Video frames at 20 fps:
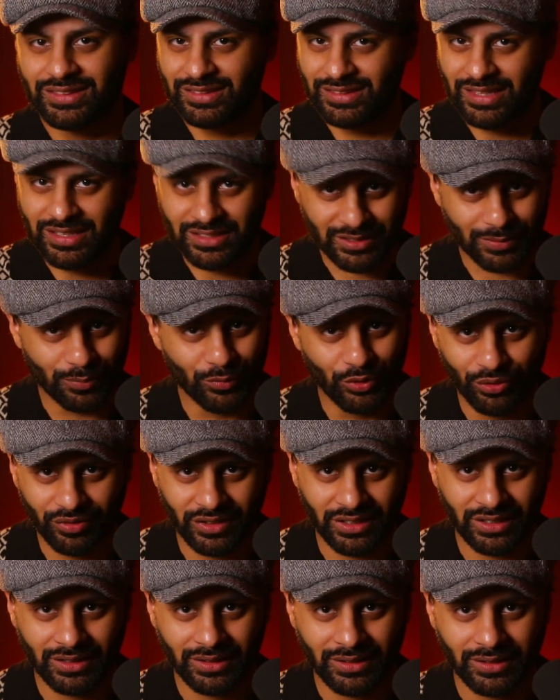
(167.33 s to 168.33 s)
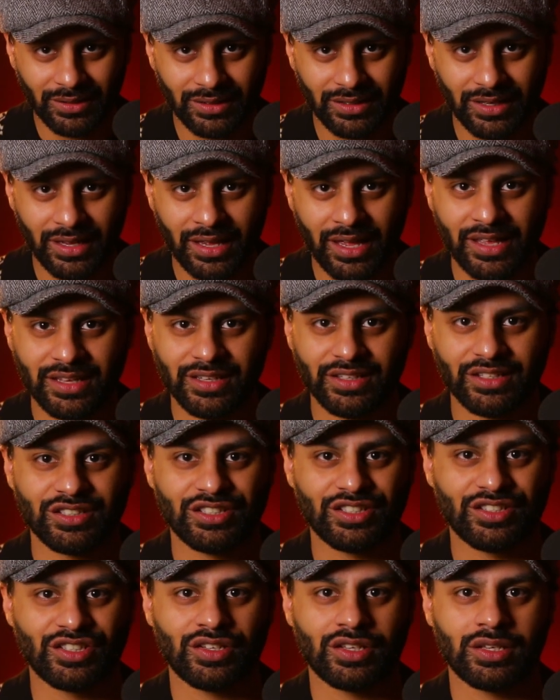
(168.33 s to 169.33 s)
This movie
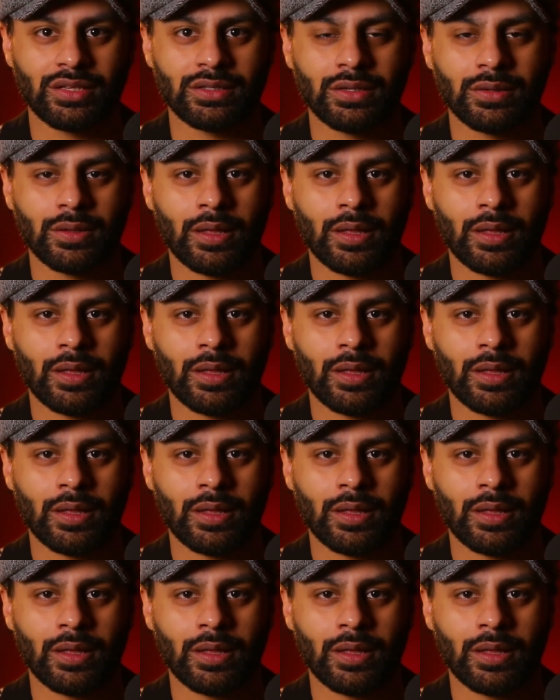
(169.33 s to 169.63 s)
is